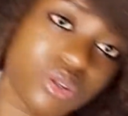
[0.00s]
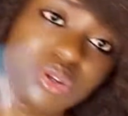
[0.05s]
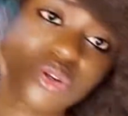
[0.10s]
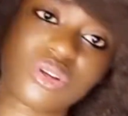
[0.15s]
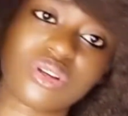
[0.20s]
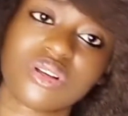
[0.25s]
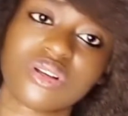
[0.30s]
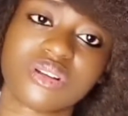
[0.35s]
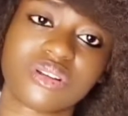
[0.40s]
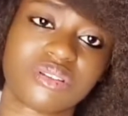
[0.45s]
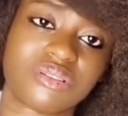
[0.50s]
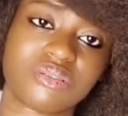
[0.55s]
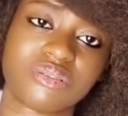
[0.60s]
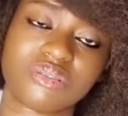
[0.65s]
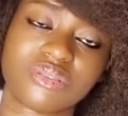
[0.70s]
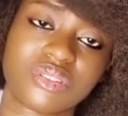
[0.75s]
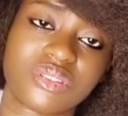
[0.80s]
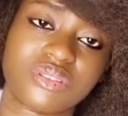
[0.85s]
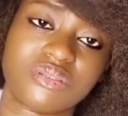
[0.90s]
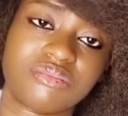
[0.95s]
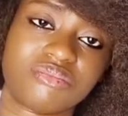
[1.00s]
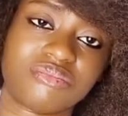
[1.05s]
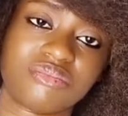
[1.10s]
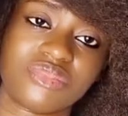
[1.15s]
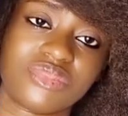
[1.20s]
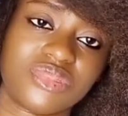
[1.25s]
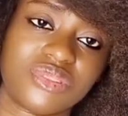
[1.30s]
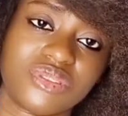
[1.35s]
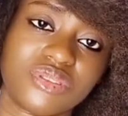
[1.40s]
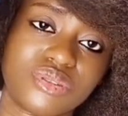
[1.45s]
look,
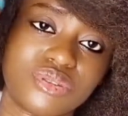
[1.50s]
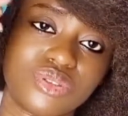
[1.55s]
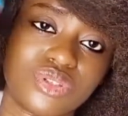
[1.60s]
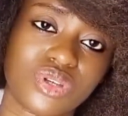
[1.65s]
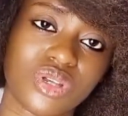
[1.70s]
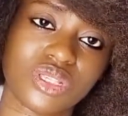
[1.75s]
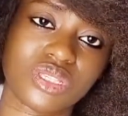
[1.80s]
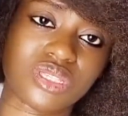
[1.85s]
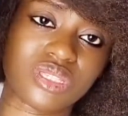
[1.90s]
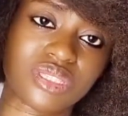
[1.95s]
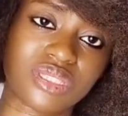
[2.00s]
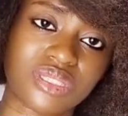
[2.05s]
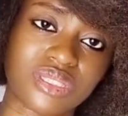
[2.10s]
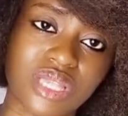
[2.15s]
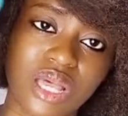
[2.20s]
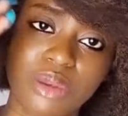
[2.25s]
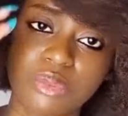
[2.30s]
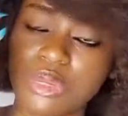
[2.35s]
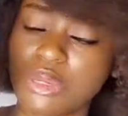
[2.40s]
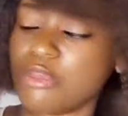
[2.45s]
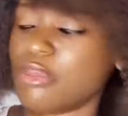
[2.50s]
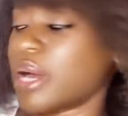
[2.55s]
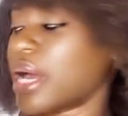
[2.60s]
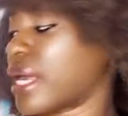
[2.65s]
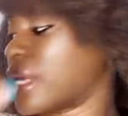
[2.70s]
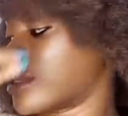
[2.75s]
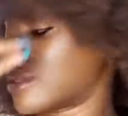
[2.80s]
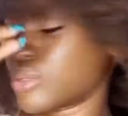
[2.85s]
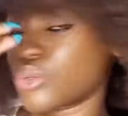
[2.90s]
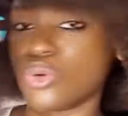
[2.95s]
just tell me
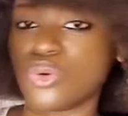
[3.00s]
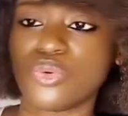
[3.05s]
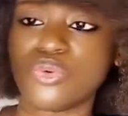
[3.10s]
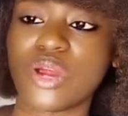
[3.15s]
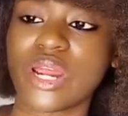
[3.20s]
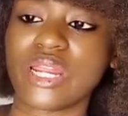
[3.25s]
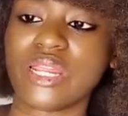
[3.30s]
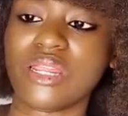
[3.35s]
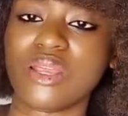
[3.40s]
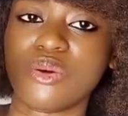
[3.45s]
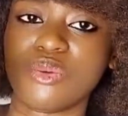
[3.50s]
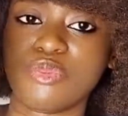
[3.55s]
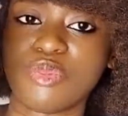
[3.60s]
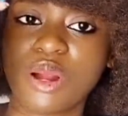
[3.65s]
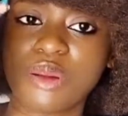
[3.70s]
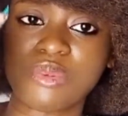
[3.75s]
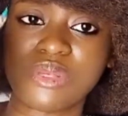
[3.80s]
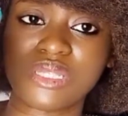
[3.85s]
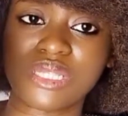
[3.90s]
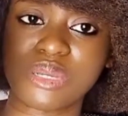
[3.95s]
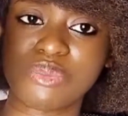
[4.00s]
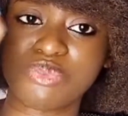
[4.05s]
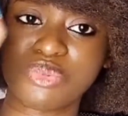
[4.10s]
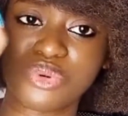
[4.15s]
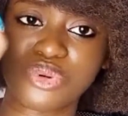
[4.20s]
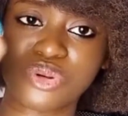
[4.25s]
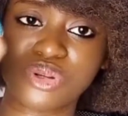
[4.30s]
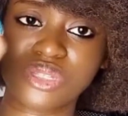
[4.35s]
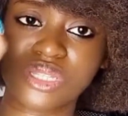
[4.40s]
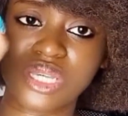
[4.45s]
buy it. So right now I'll probably say
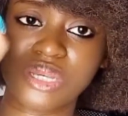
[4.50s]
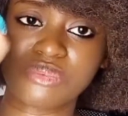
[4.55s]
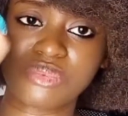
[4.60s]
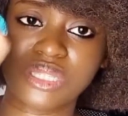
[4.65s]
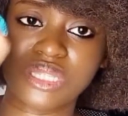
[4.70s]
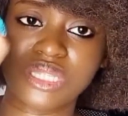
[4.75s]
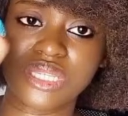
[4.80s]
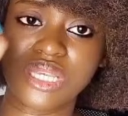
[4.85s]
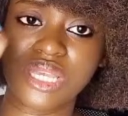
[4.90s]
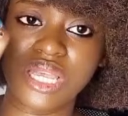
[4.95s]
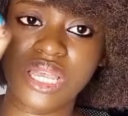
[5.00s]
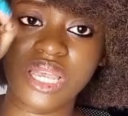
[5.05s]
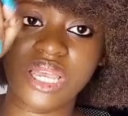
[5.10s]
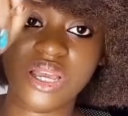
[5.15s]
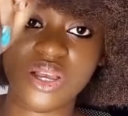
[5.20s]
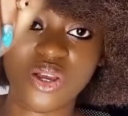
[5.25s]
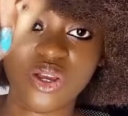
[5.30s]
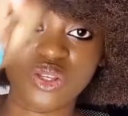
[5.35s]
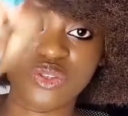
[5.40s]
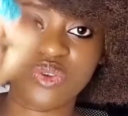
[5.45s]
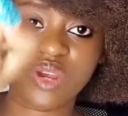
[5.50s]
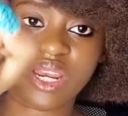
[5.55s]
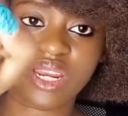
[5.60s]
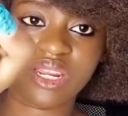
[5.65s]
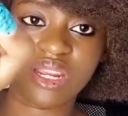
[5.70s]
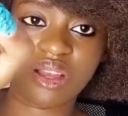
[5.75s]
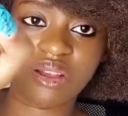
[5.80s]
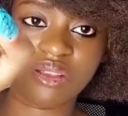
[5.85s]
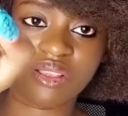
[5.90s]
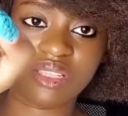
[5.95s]
product empty because
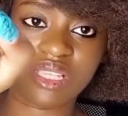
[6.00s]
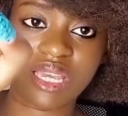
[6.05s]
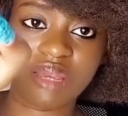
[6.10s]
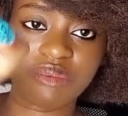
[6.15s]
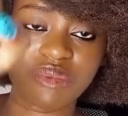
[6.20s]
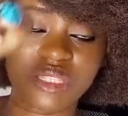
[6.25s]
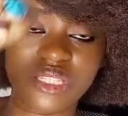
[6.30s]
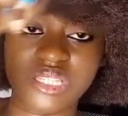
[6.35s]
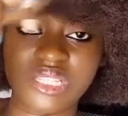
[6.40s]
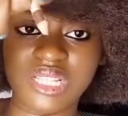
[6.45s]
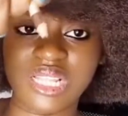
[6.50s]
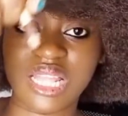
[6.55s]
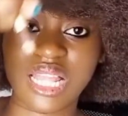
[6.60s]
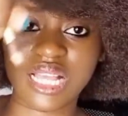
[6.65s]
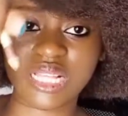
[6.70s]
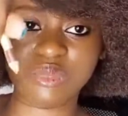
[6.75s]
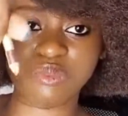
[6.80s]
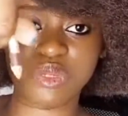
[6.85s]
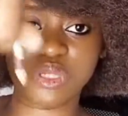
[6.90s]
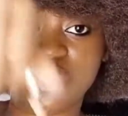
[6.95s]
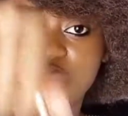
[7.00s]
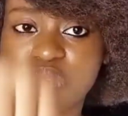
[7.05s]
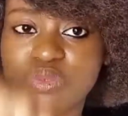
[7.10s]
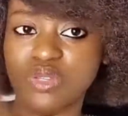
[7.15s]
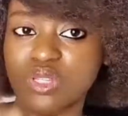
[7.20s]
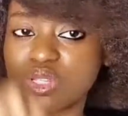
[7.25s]
right now it's empty. The last bit